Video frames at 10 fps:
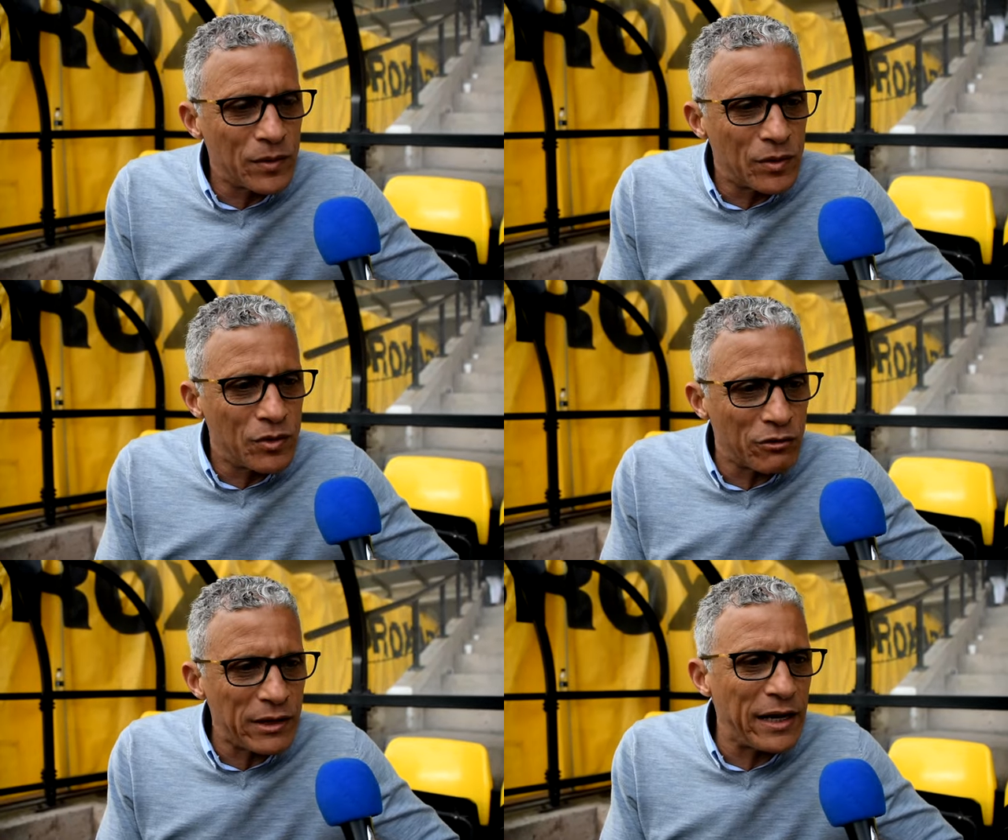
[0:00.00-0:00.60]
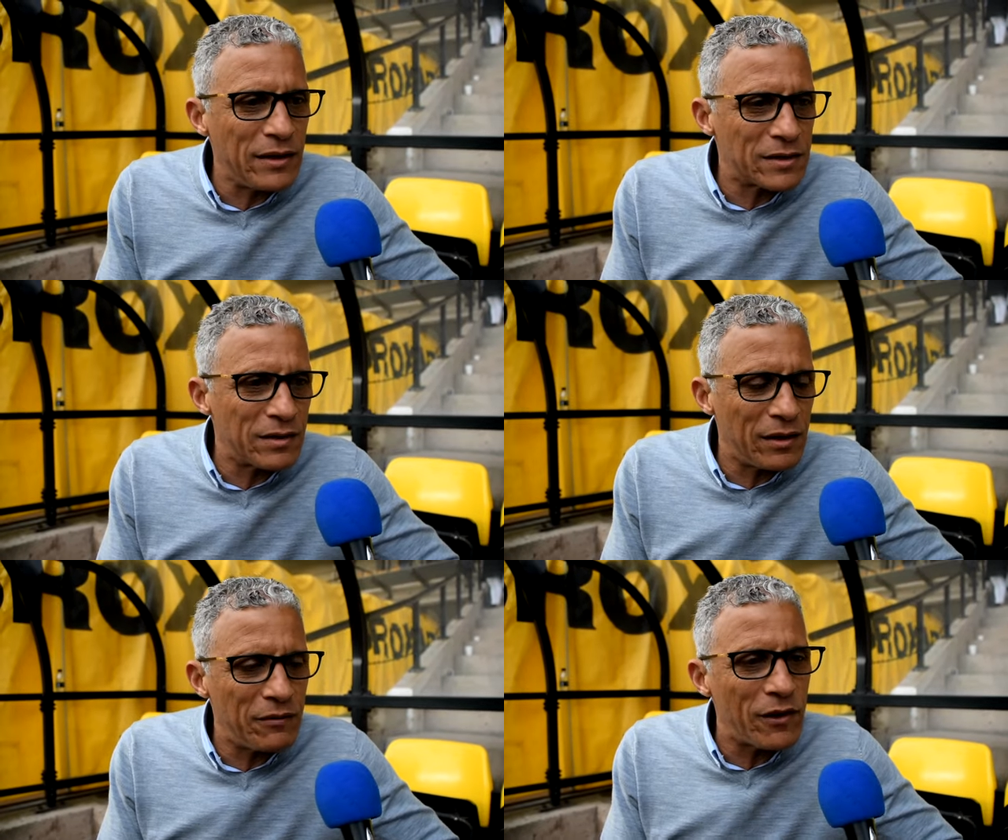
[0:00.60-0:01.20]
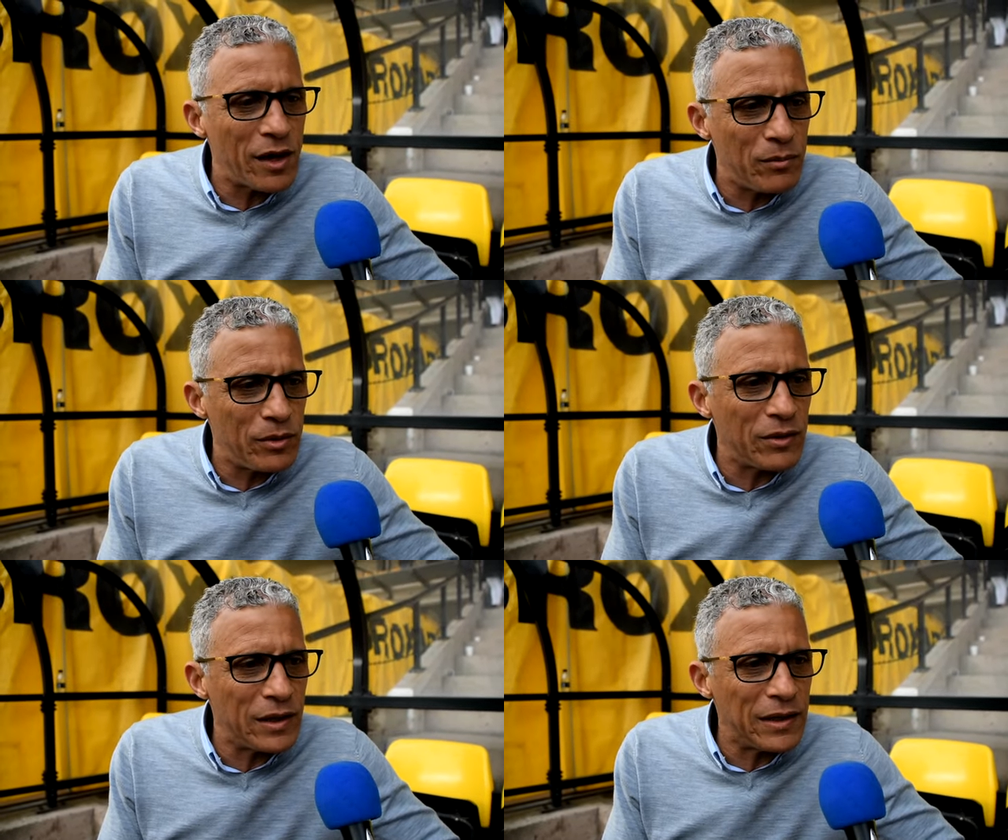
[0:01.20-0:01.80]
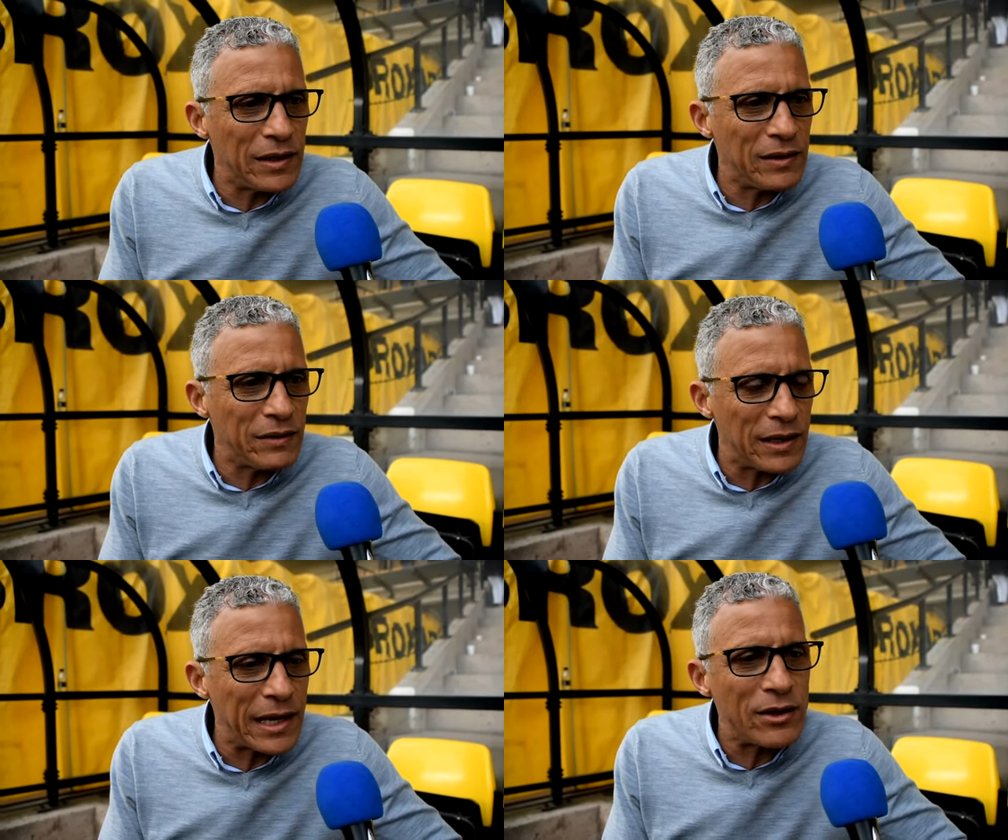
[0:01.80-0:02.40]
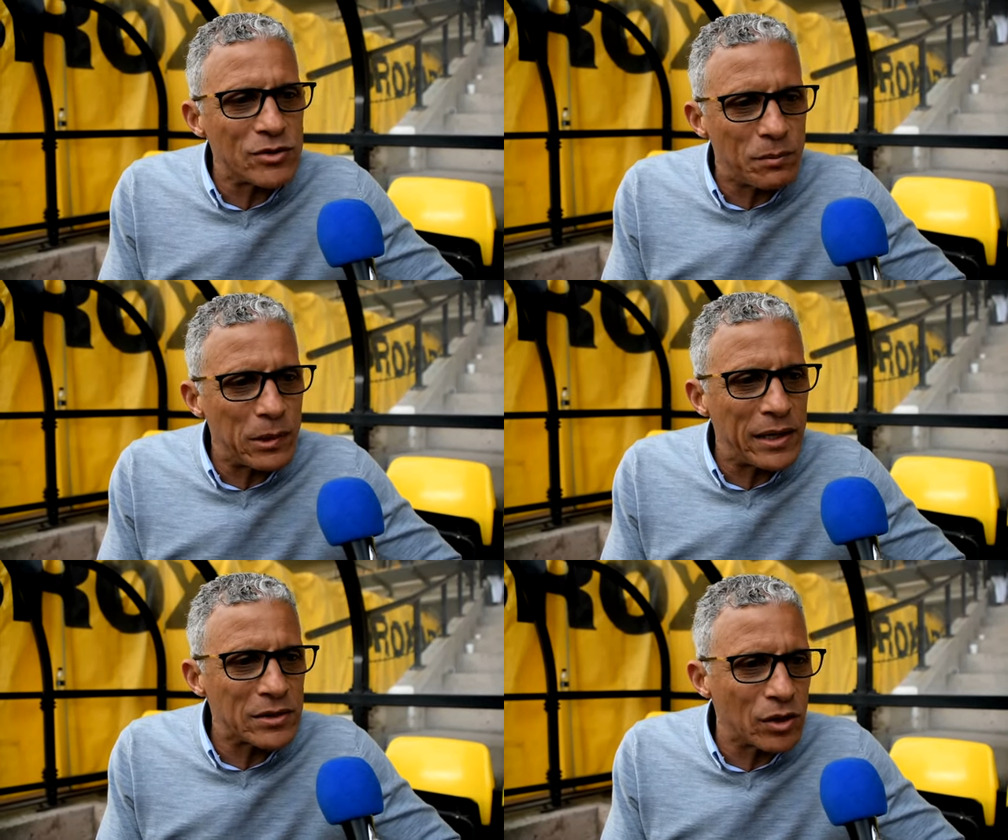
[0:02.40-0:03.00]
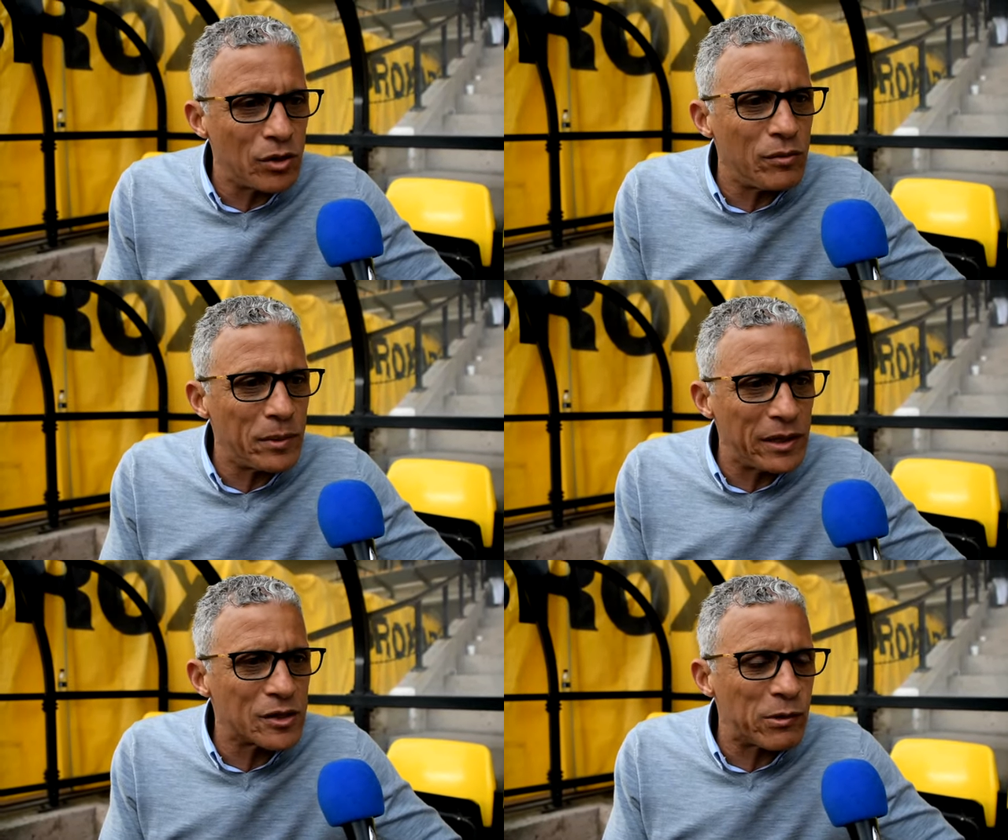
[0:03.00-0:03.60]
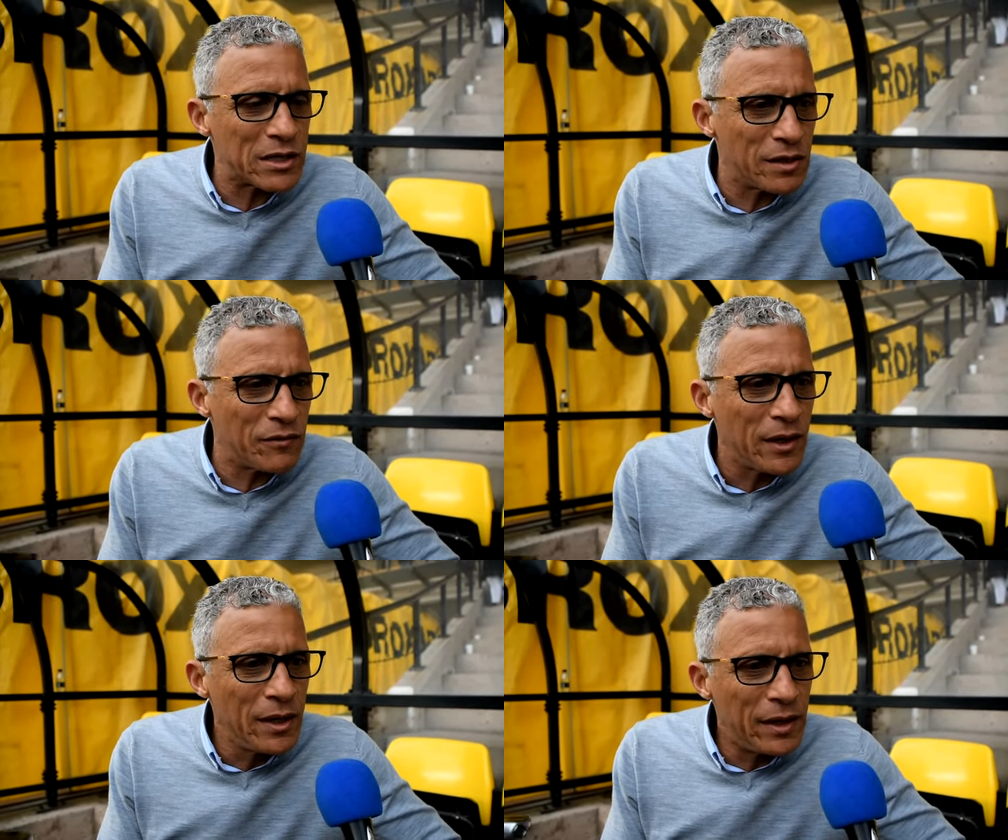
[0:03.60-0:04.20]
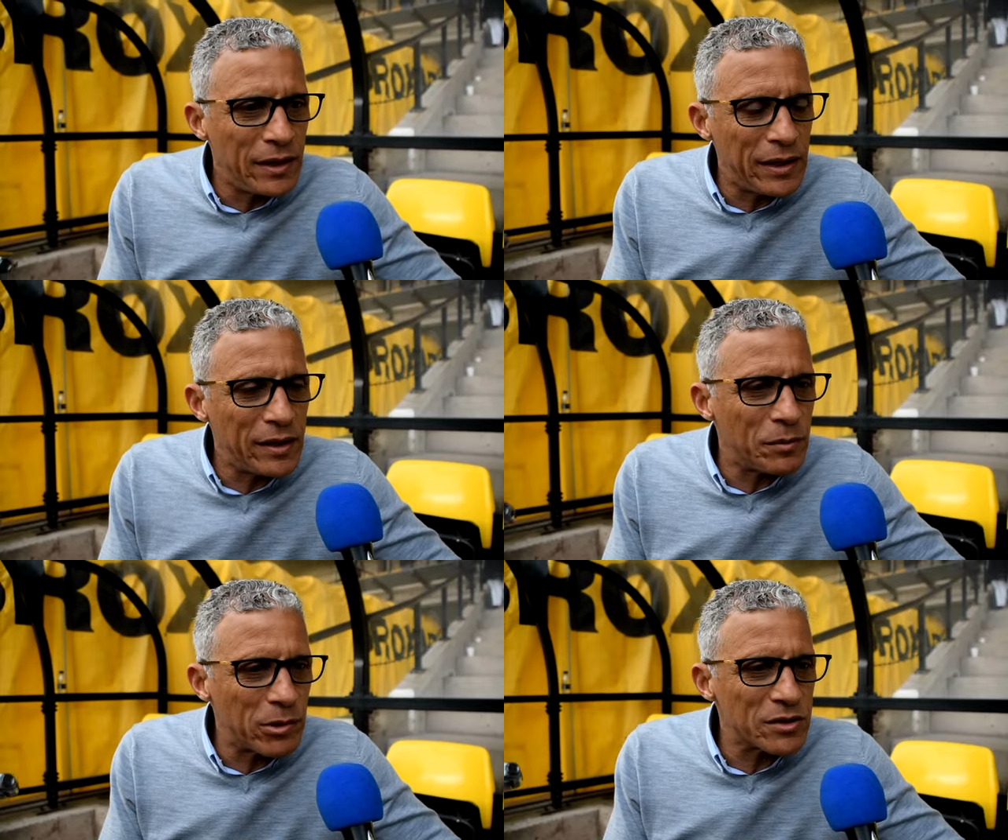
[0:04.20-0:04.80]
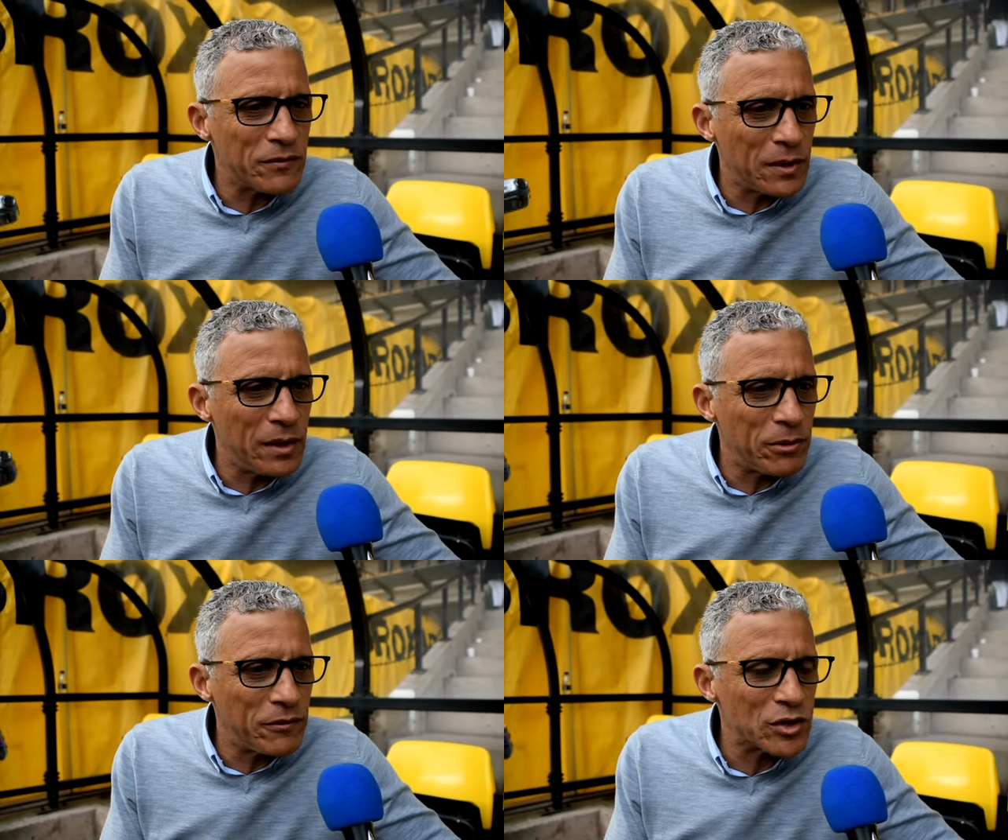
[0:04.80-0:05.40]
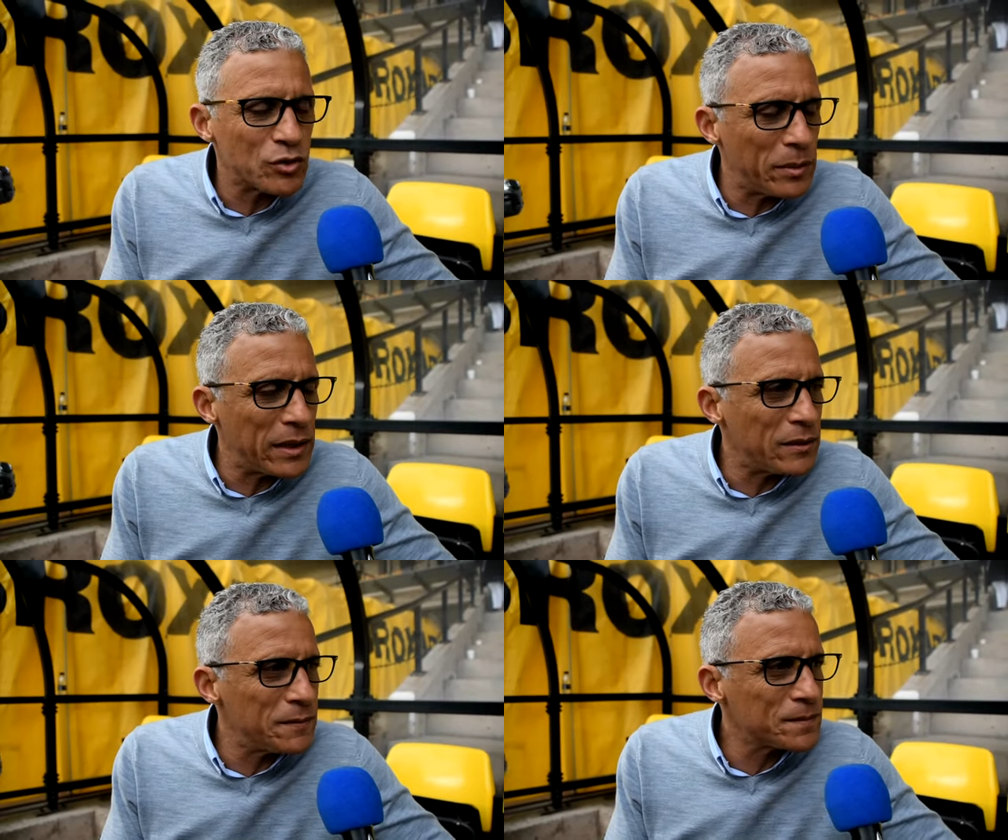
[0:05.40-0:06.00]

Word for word: create the environment uh, that allows the players to go and be expressive uh, in a professional manner.